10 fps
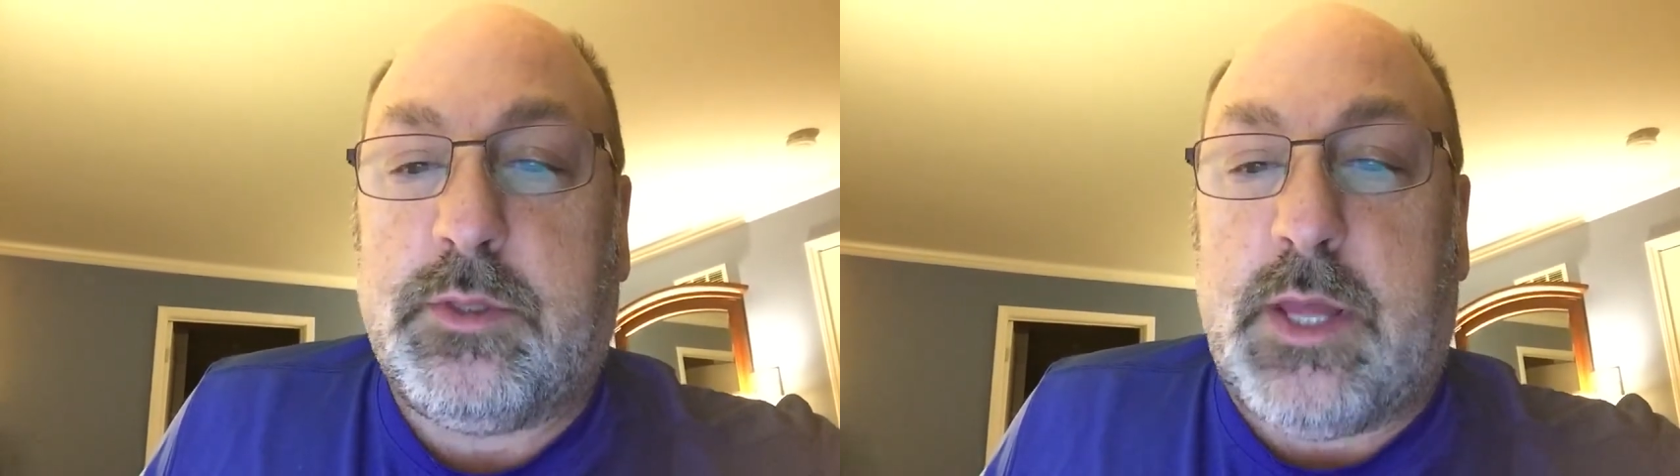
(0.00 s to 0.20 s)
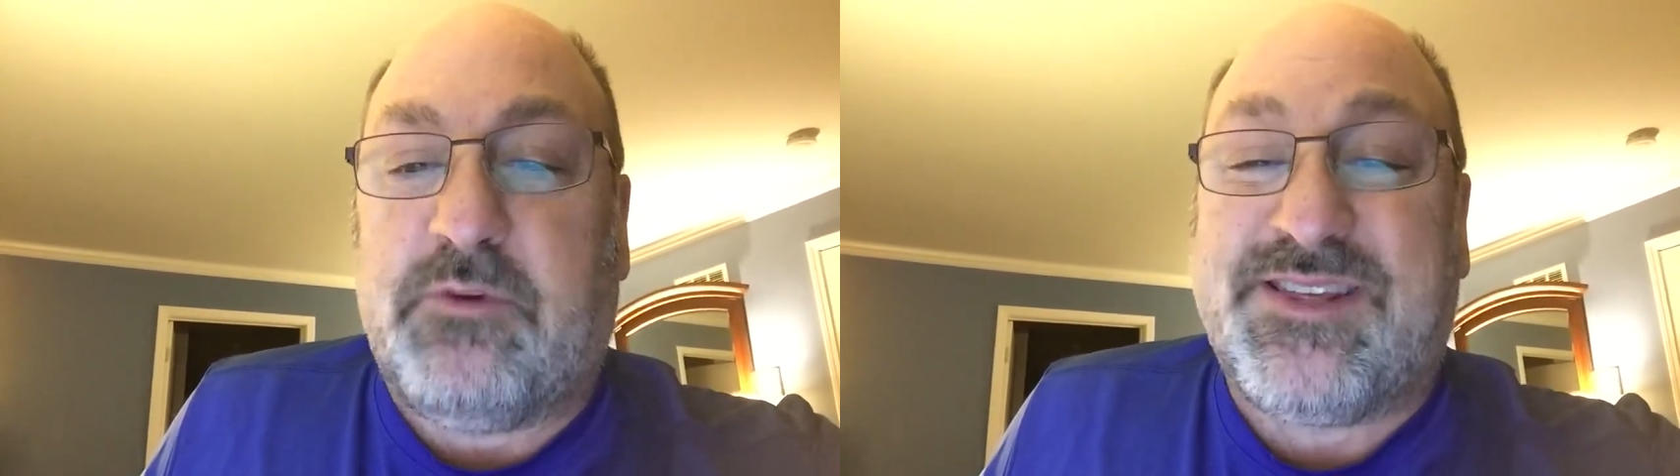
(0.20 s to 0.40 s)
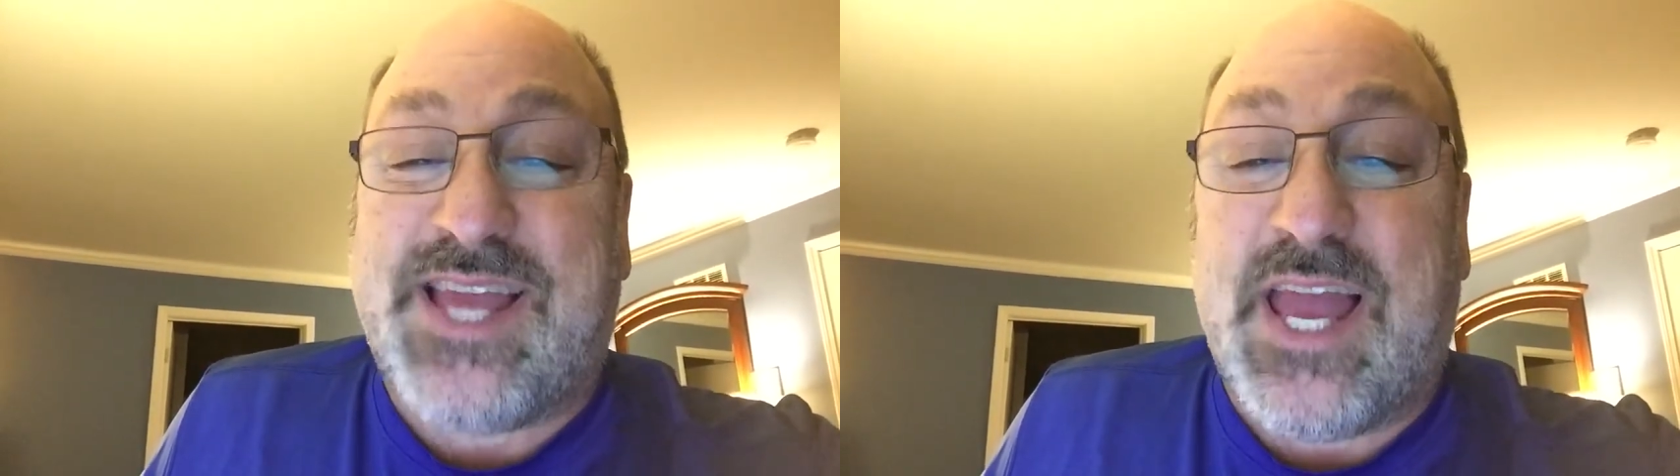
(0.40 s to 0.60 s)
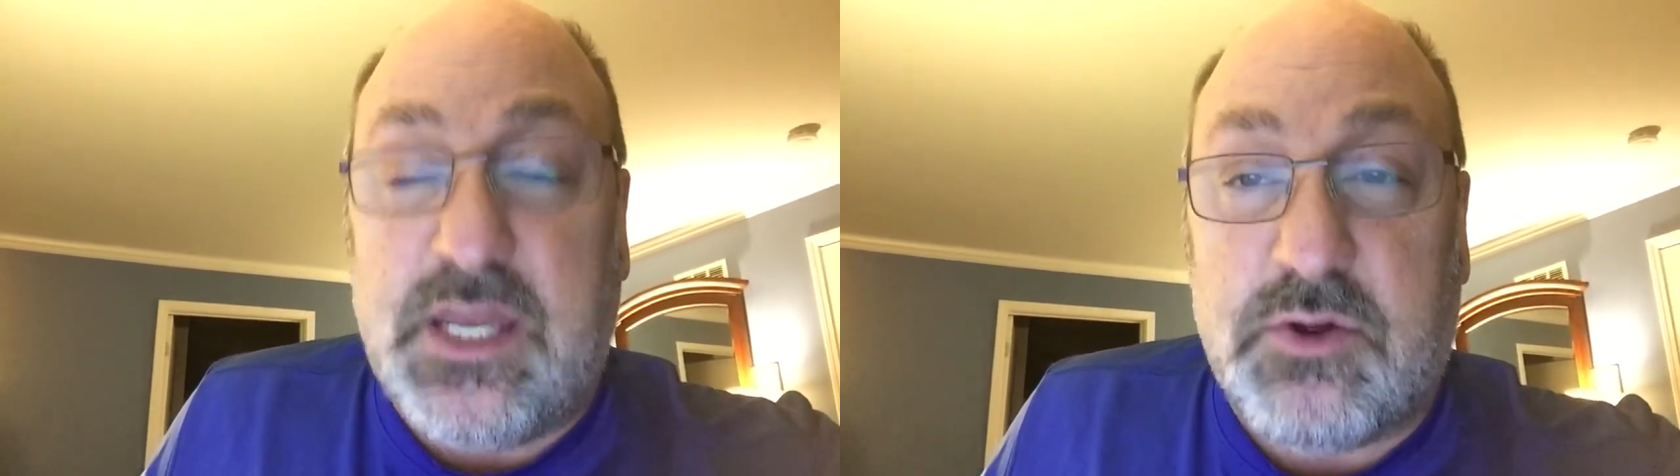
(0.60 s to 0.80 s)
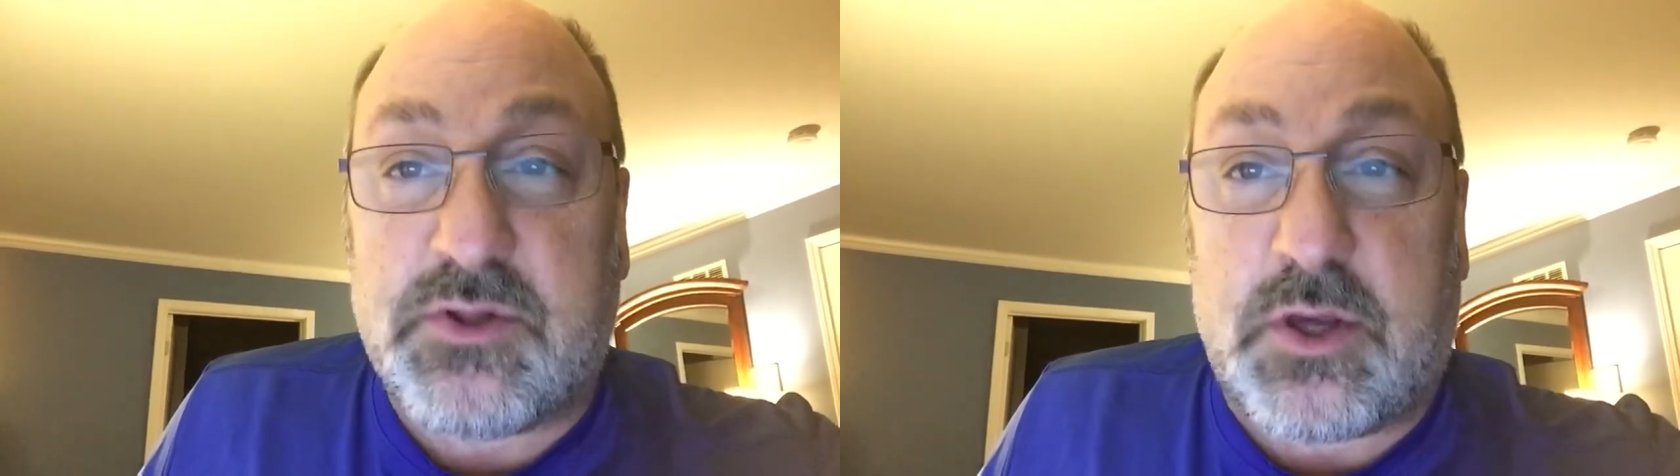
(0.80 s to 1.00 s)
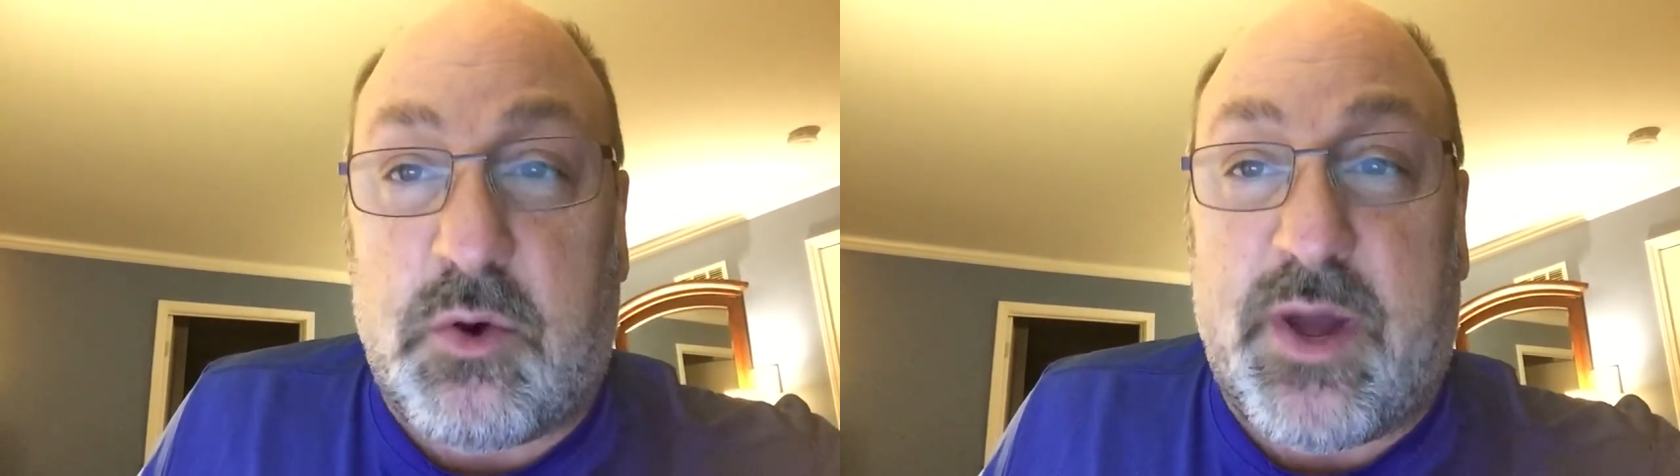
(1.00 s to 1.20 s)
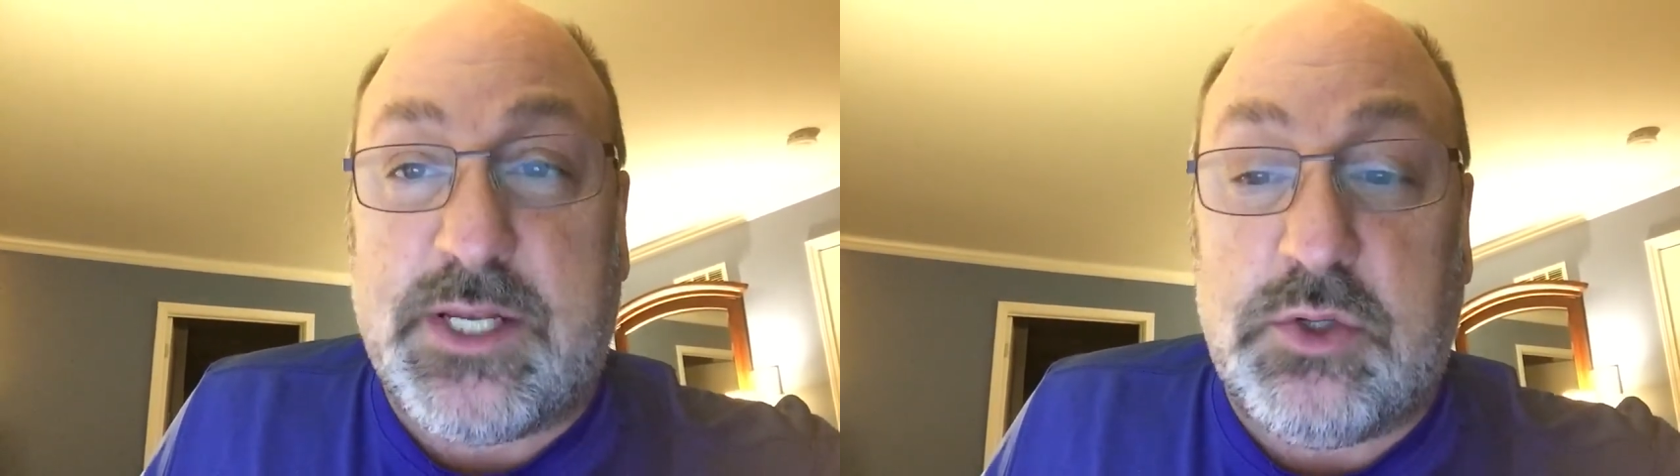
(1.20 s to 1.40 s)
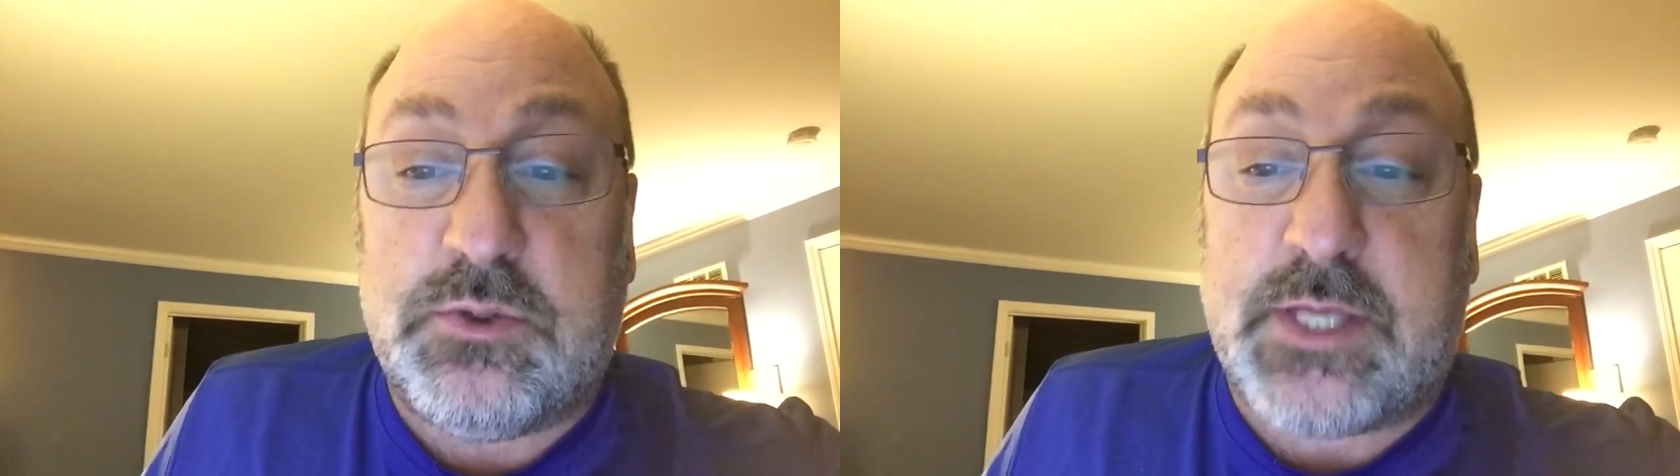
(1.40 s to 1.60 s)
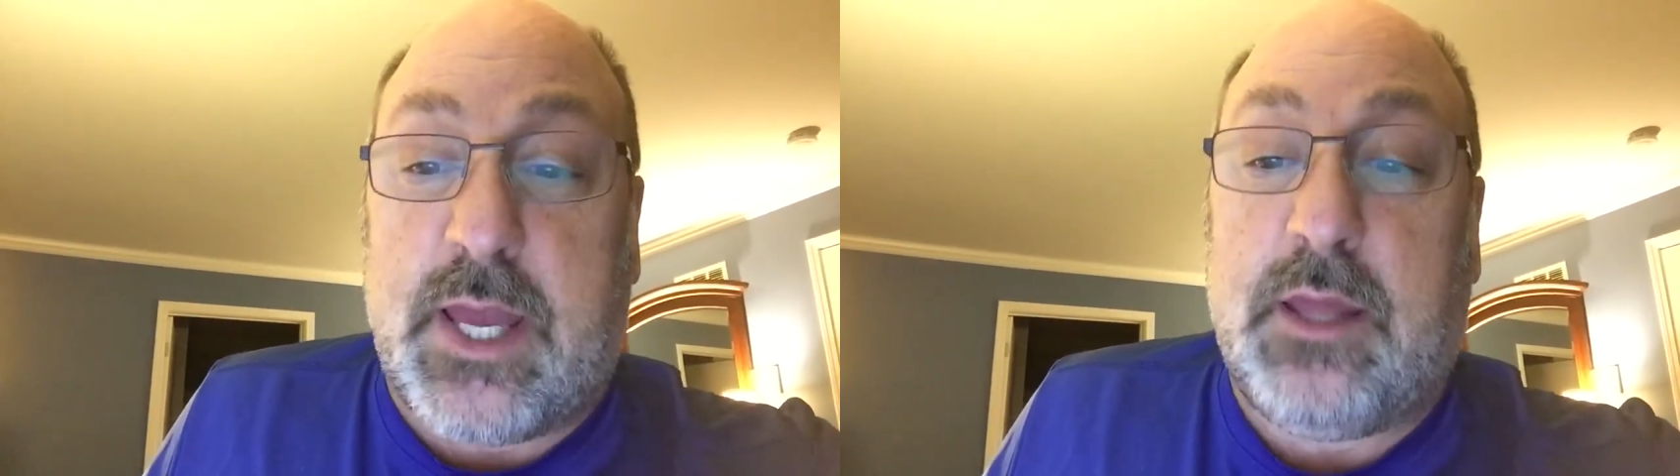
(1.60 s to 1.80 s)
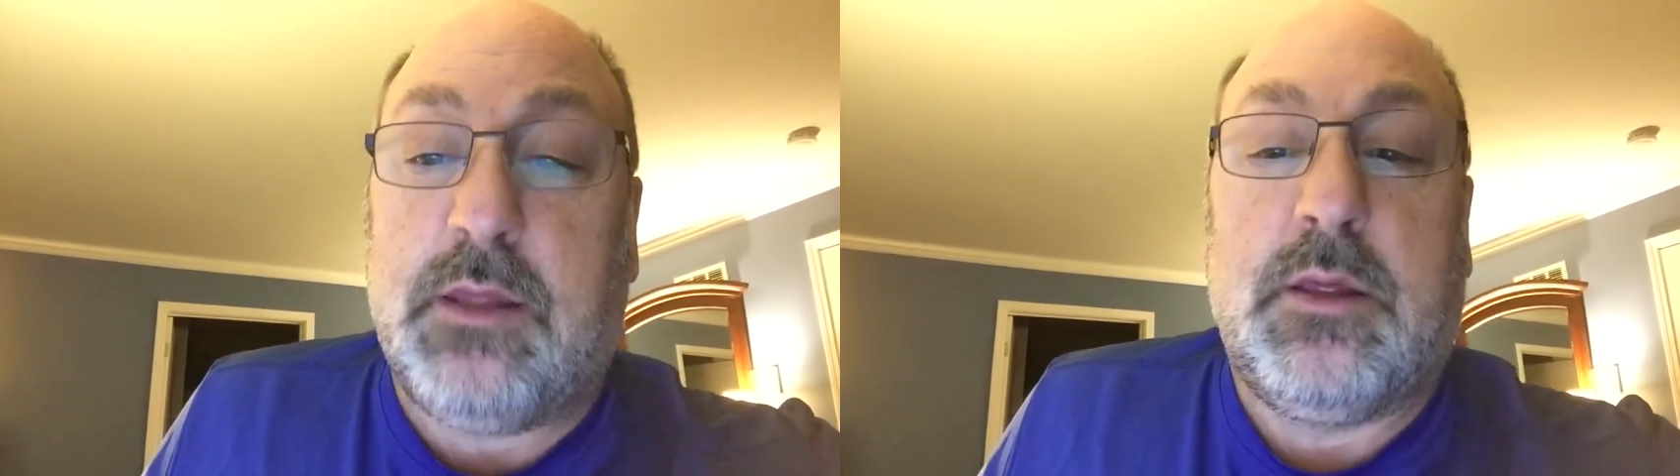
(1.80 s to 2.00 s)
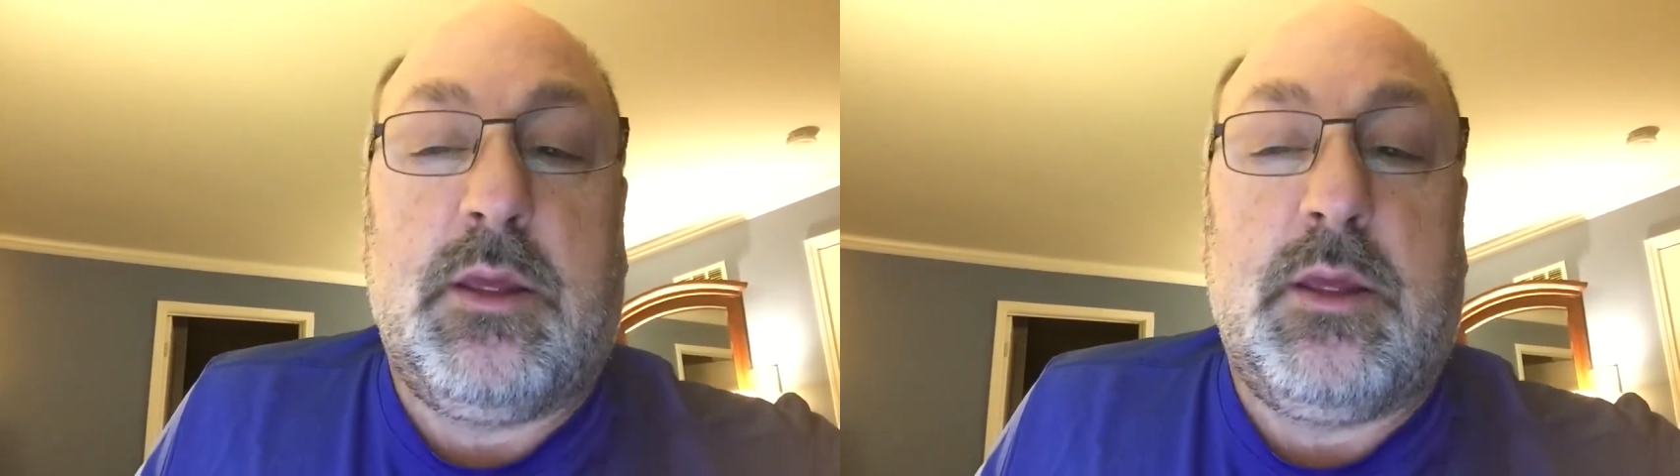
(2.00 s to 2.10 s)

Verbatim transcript: That was 10 years ago on Tuesday.